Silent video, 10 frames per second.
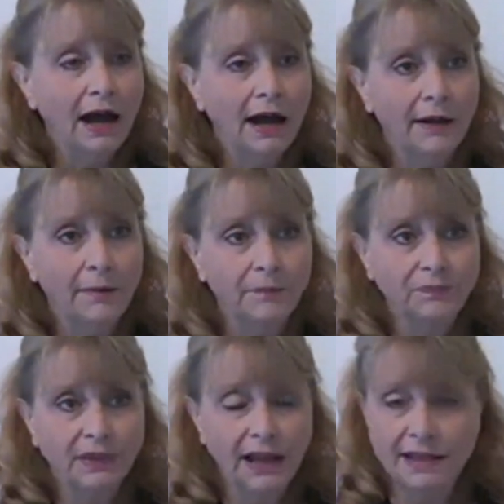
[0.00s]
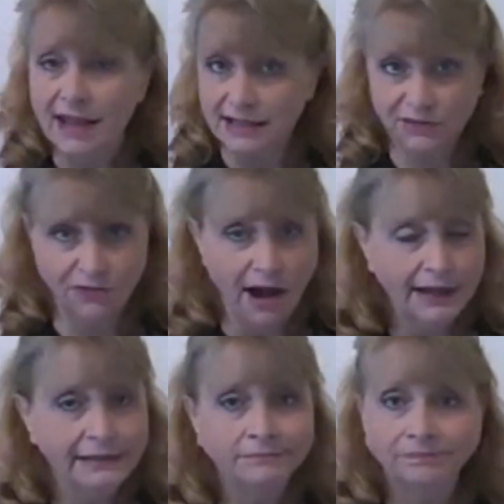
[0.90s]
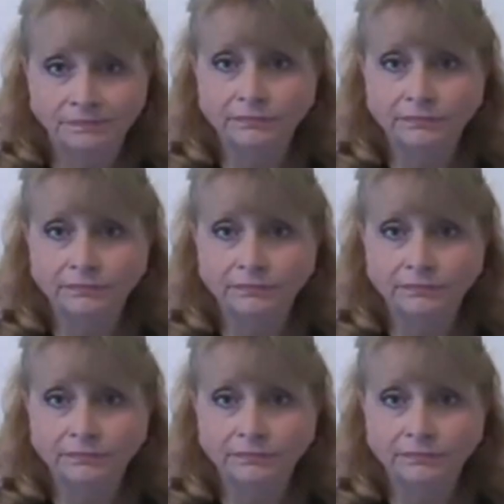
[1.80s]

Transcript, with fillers: um, and that's fine.